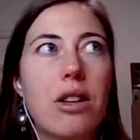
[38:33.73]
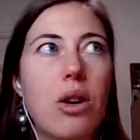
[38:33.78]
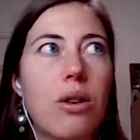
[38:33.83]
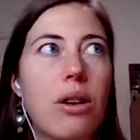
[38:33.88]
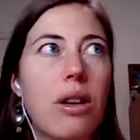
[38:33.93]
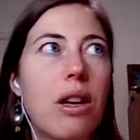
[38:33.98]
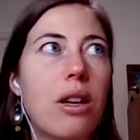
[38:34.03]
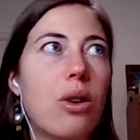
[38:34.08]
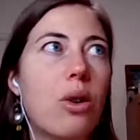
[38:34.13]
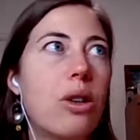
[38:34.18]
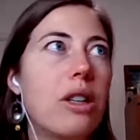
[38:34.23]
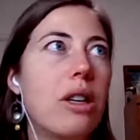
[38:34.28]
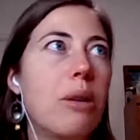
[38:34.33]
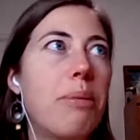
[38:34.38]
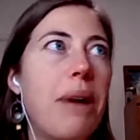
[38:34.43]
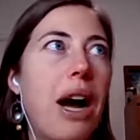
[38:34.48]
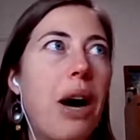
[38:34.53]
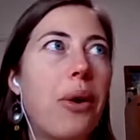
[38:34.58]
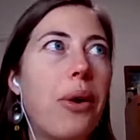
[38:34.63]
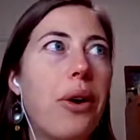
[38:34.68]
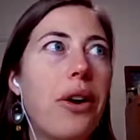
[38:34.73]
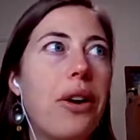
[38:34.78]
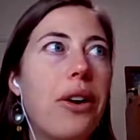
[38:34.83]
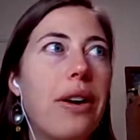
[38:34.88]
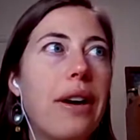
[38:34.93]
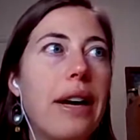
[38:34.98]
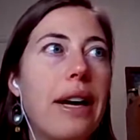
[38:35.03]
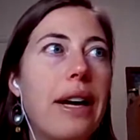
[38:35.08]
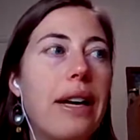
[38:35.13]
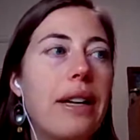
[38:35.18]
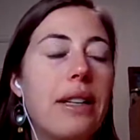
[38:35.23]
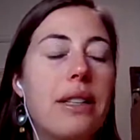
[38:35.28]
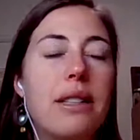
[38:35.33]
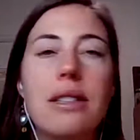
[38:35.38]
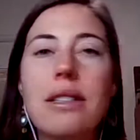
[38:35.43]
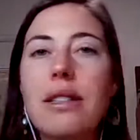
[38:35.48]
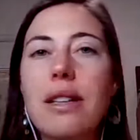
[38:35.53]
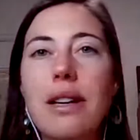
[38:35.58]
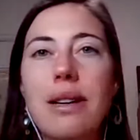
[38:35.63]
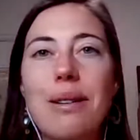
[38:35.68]
coconut oil powder
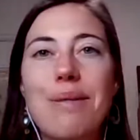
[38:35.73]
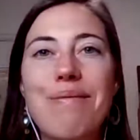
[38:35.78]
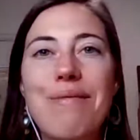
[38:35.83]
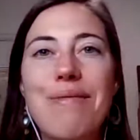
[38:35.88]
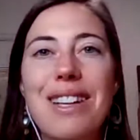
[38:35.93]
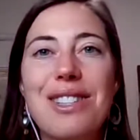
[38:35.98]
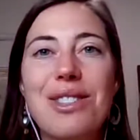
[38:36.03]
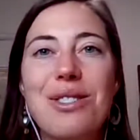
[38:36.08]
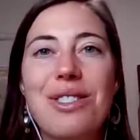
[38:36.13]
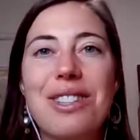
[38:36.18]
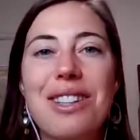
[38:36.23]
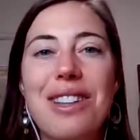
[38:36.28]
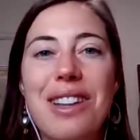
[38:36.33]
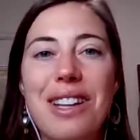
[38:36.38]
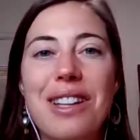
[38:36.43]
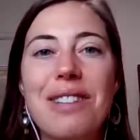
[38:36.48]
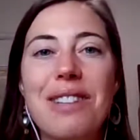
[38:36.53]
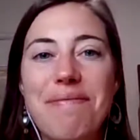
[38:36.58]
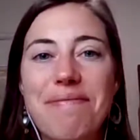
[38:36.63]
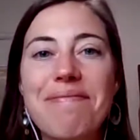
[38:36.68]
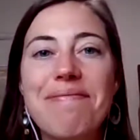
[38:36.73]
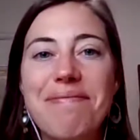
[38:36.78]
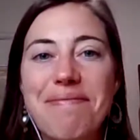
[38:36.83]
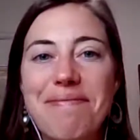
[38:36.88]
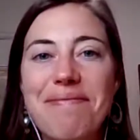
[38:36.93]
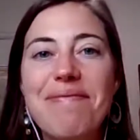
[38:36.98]
and um, that sort of thing.